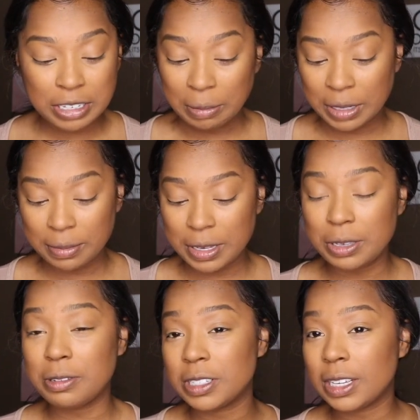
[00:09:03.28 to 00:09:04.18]
So I'm gonna be
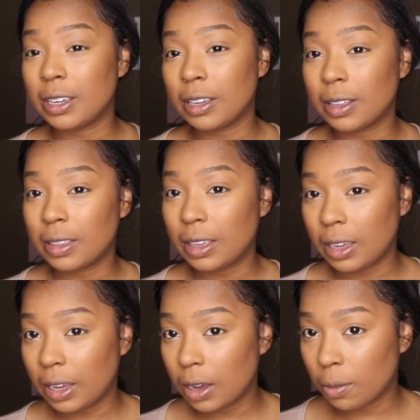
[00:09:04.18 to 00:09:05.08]
using
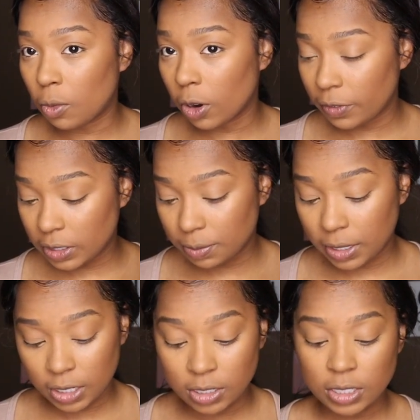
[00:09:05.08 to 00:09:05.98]
the Morphe
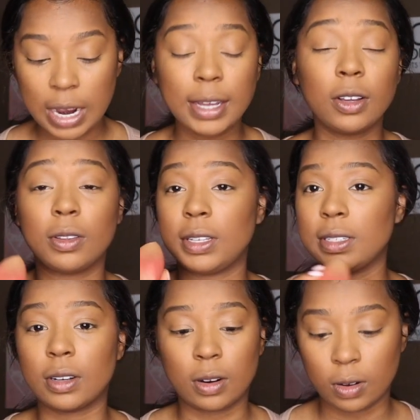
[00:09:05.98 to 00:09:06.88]
sponge. I know
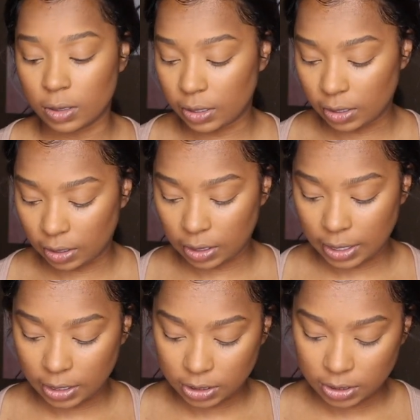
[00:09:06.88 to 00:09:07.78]
these are all dirty,
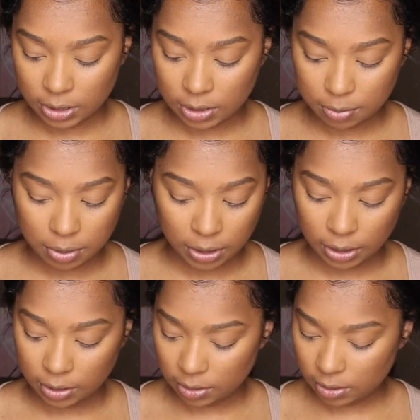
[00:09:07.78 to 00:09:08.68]
like, just
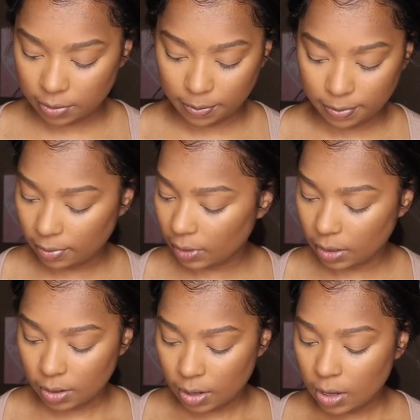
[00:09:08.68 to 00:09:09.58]
please
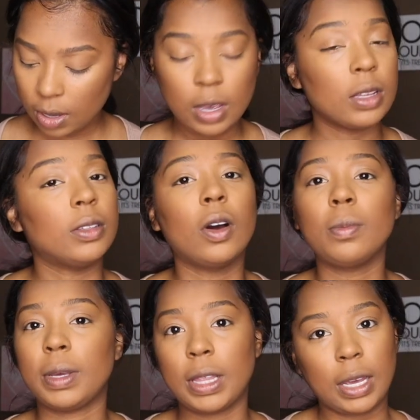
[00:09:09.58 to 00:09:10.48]

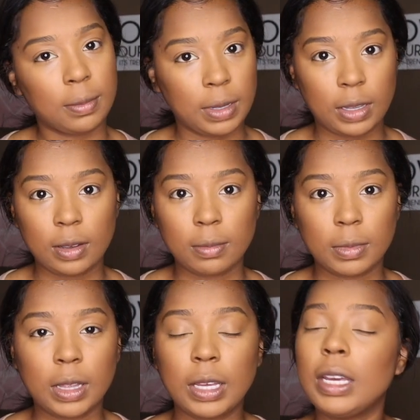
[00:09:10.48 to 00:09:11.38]
don't be like me.
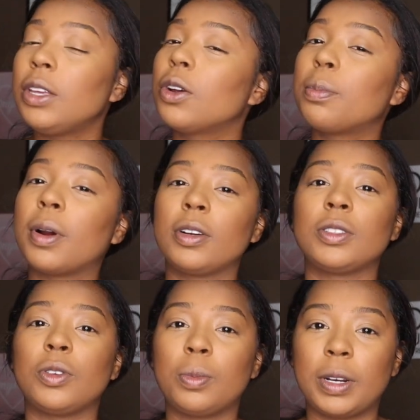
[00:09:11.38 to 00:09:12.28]
Clean your
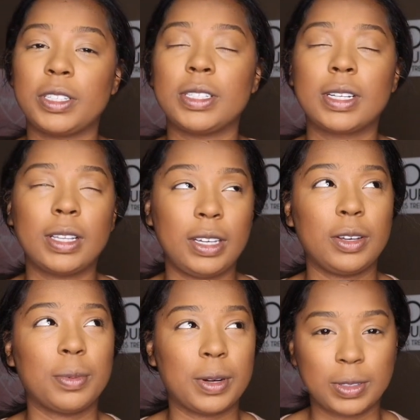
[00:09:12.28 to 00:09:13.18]
personal brushes, clean
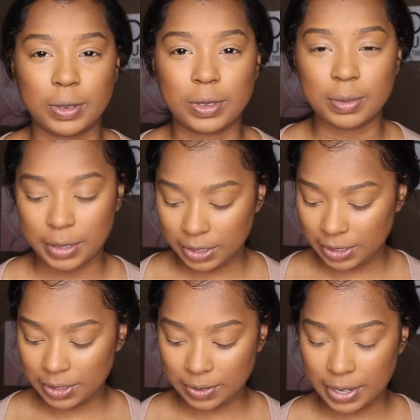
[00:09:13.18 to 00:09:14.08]
your personal
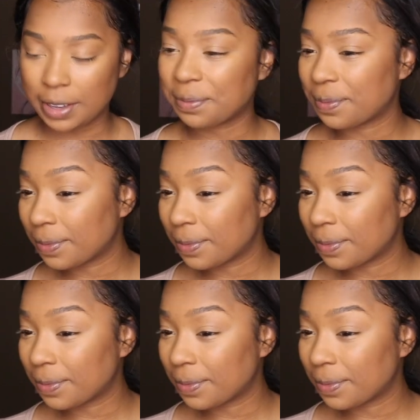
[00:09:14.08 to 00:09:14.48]
sponges, okay?